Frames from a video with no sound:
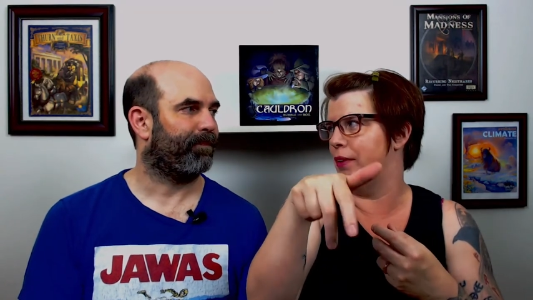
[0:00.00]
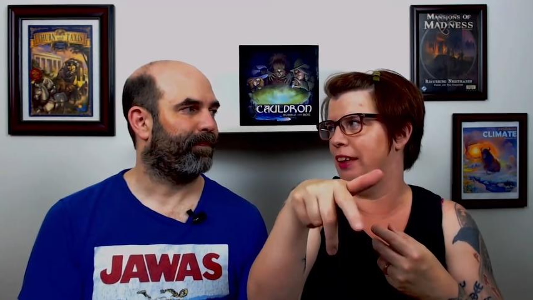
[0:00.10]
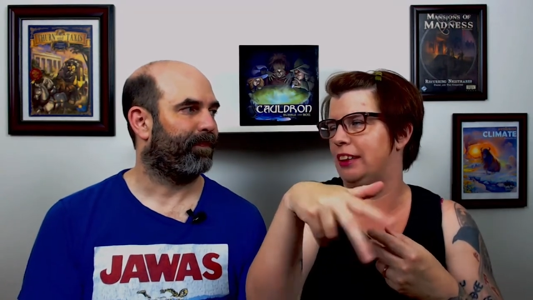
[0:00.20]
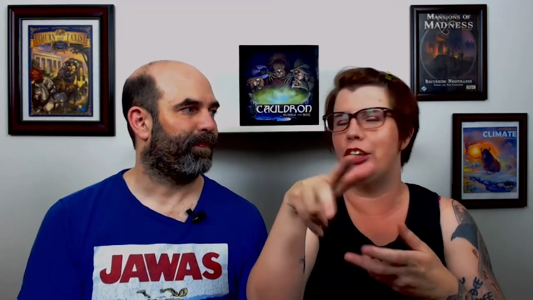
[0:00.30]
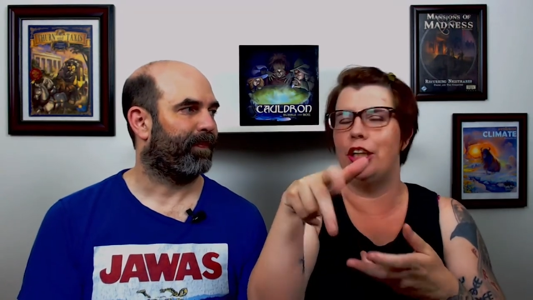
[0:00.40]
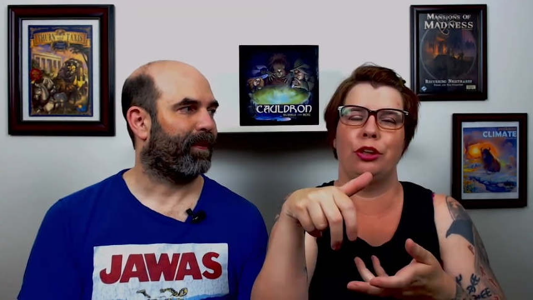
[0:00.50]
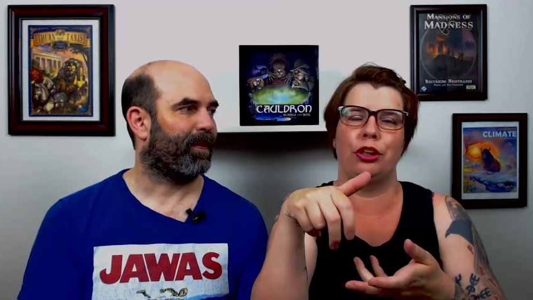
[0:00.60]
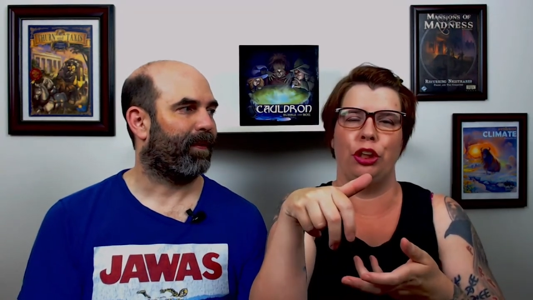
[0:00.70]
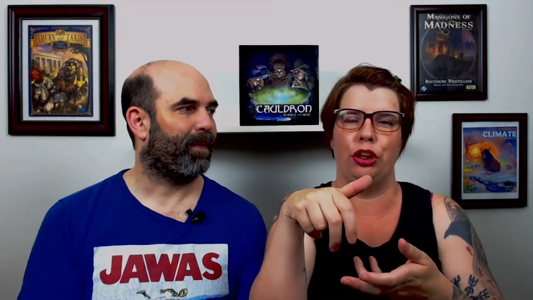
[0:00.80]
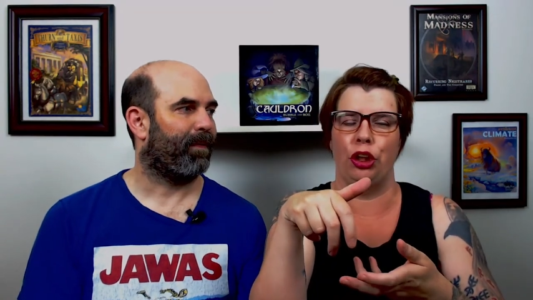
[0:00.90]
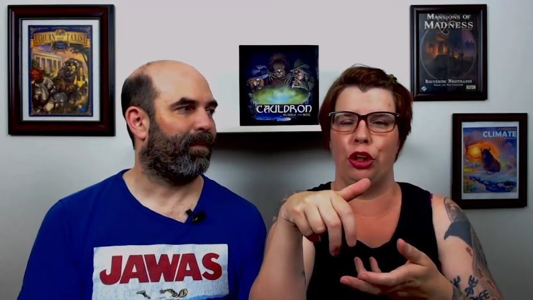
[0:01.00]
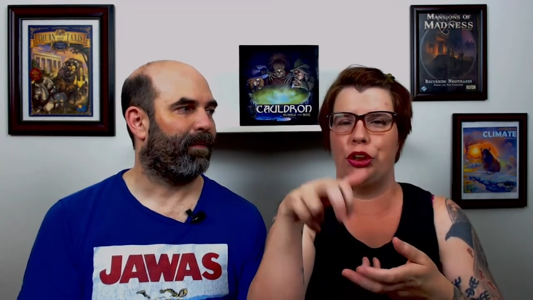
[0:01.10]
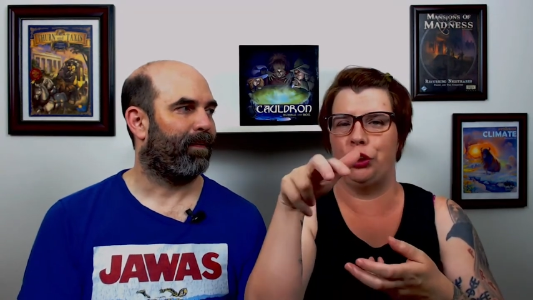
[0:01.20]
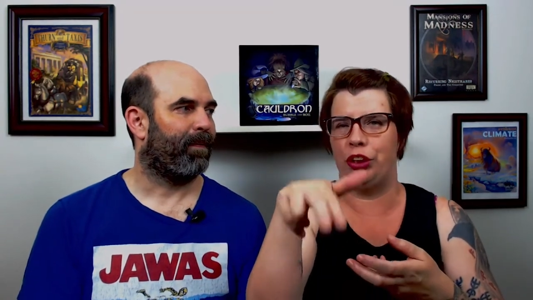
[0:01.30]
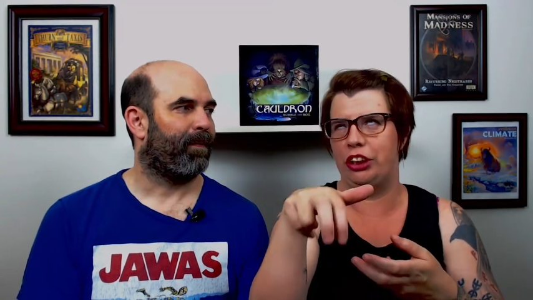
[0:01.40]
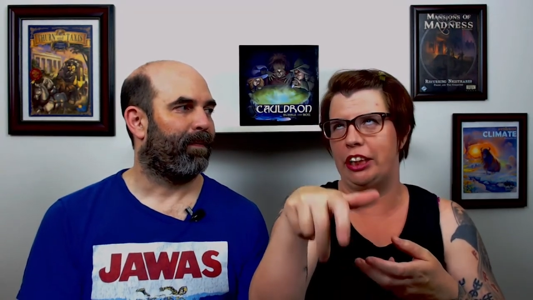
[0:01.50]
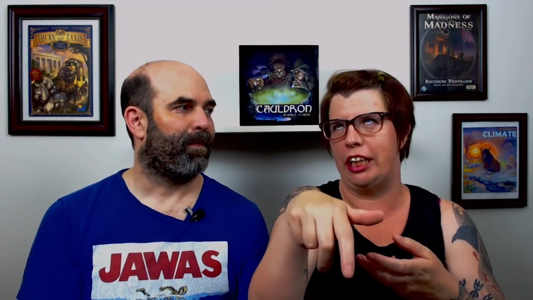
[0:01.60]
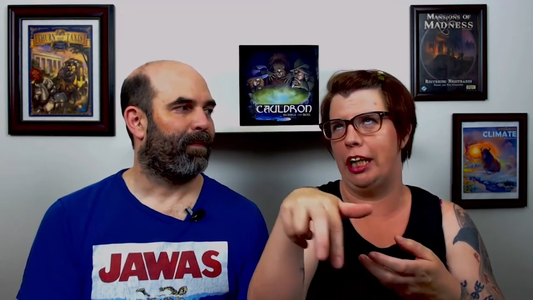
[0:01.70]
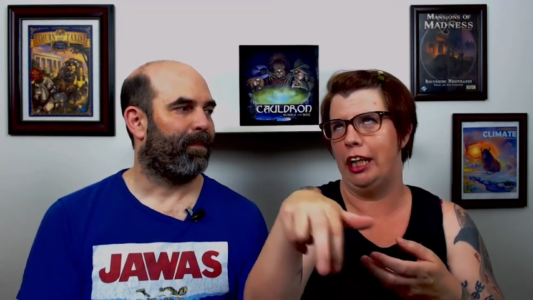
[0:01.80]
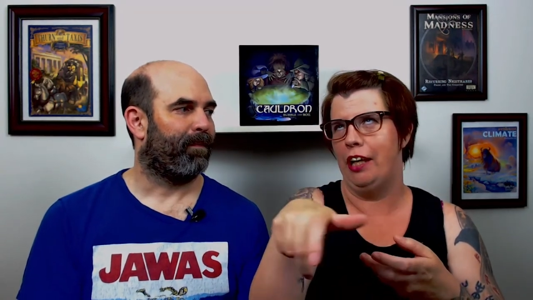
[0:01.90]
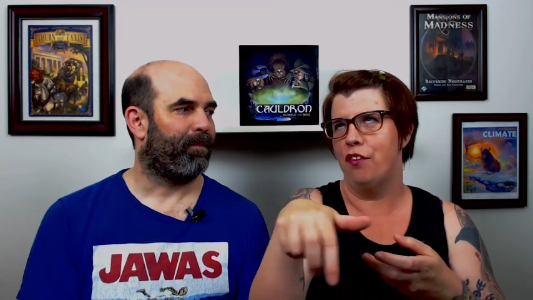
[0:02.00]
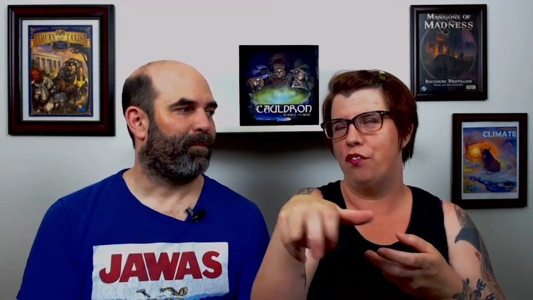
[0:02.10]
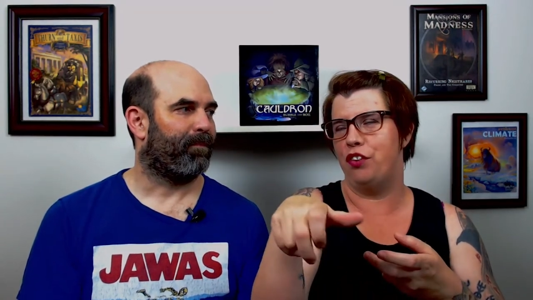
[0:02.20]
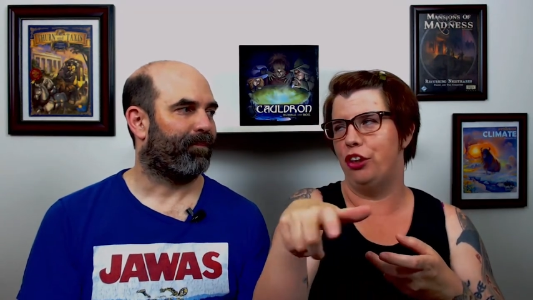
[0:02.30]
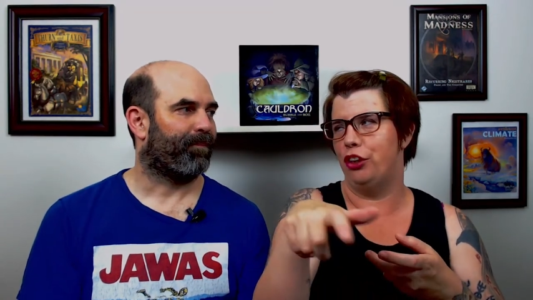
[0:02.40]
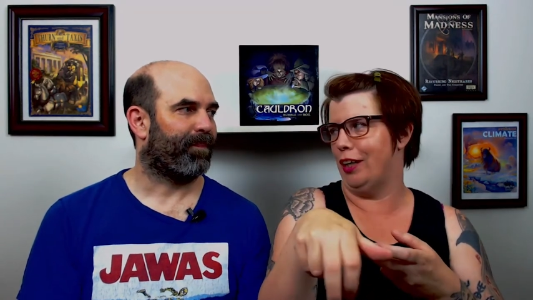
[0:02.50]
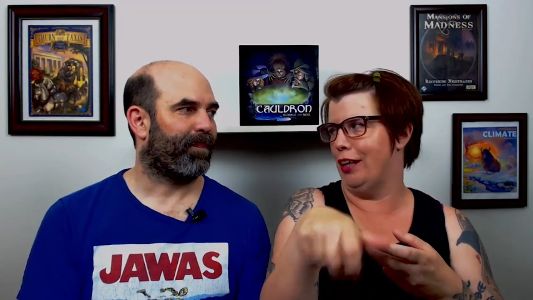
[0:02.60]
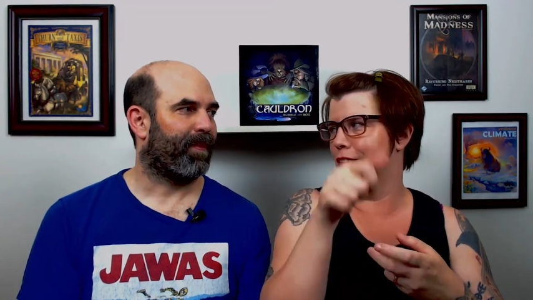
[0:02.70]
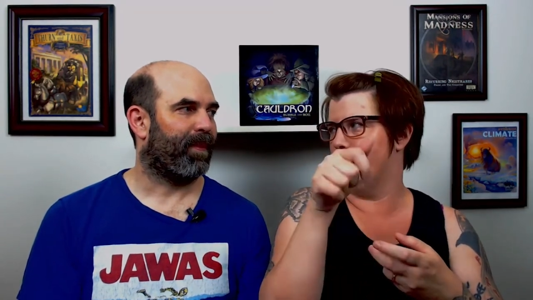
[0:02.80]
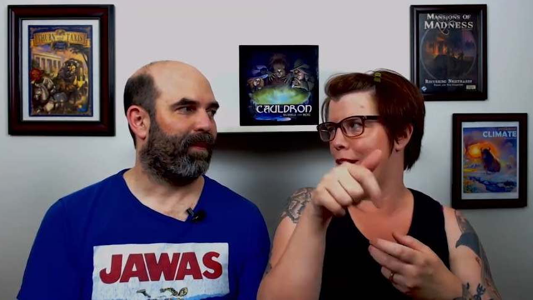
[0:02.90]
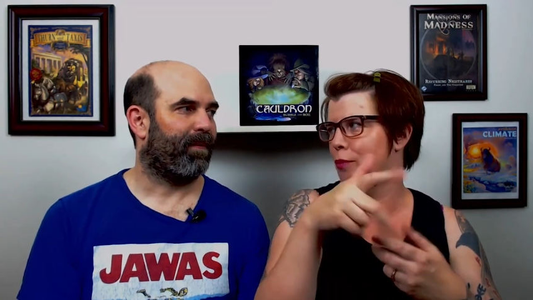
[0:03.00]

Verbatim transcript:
Speaker 1: grab things. You're not just a look, so you just kind of feel around